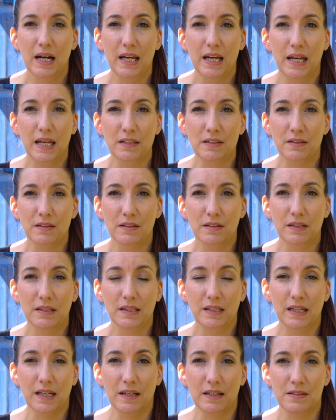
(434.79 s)
And
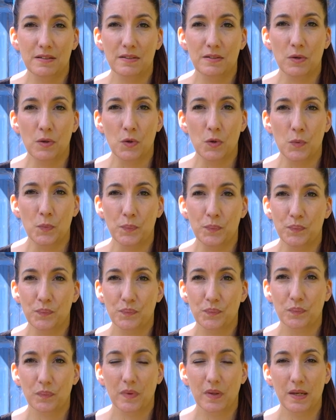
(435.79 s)
yeah, so
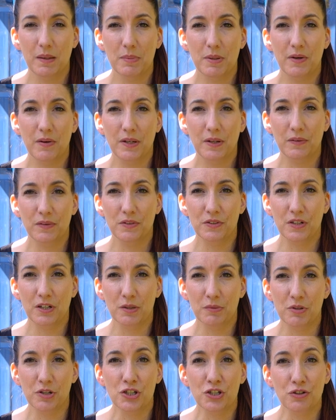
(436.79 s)
keep an eye on your
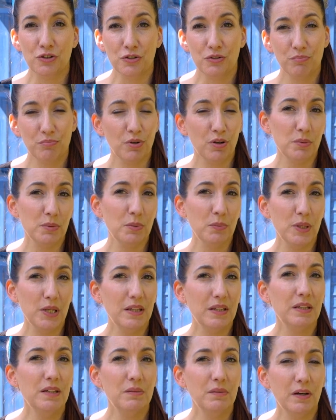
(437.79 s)
tire pressure, probably
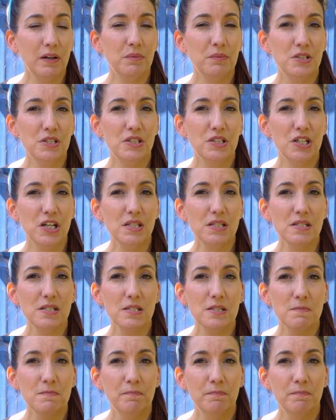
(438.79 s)
weekly I would suggest.